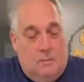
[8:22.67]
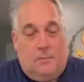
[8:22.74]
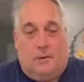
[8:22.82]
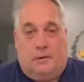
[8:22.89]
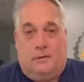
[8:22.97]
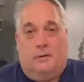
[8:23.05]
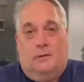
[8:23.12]

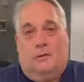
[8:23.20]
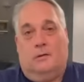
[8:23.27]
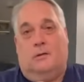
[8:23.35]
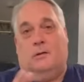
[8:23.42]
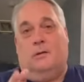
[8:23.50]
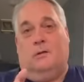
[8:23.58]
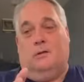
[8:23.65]
But
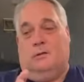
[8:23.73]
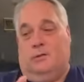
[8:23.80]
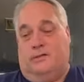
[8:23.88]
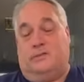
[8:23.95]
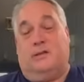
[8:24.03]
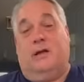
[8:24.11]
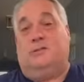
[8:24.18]

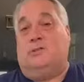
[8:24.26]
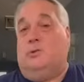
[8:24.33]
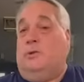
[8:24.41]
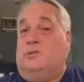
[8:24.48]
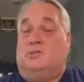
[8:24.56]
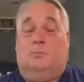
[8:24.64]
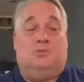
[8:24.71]
let's get to
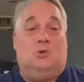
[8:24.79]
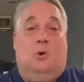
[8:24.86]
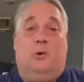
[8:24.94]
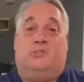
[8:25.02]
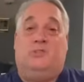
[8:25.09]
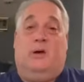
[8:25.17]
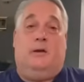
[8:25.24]
this. I'm so
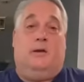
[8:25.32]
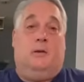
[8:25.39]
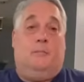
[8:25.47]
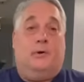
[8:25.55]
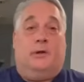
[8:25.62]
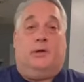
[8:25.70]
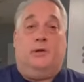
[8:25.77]
excited to
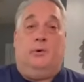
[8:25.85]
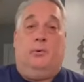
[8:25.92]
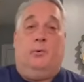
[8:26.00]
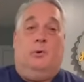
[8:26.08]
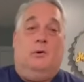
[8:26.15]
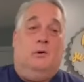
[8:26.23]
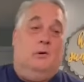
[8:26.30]
bring
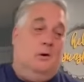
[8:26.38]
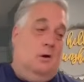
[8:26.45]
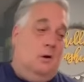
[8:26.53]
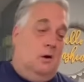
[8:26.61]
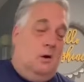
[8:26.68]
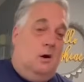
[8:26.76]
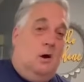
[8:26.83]
you
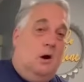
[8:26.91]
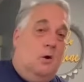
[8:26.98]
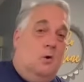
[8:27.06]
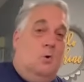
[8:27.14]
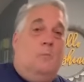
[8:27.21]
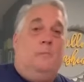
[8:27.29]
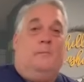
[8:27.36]
our
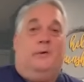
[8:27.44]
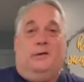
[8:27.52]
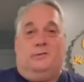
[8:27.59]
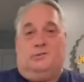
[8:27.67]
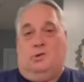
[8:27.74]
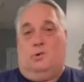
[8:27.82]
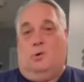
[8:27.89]
home
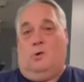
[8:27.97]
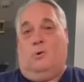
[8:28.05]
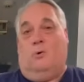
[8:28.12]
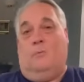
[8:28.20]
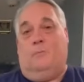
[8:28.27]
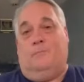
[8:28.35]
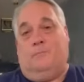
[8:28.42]
into your
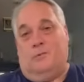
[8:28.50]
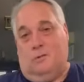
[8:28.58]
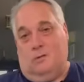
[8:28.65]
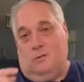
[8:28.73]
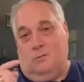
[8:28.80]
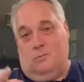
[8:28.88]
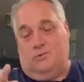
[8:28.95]
home.
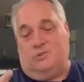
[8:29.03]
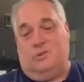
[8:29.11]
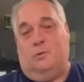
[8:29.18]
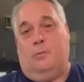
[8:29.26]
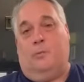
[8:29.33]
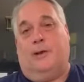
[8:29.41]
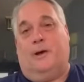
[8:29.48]
We'll see
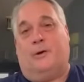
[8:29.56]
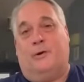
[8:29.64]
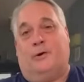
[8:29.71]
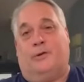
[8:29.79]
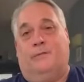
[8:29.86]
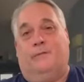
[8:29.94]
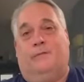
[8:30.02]
when we get
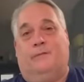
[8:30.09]
cooking.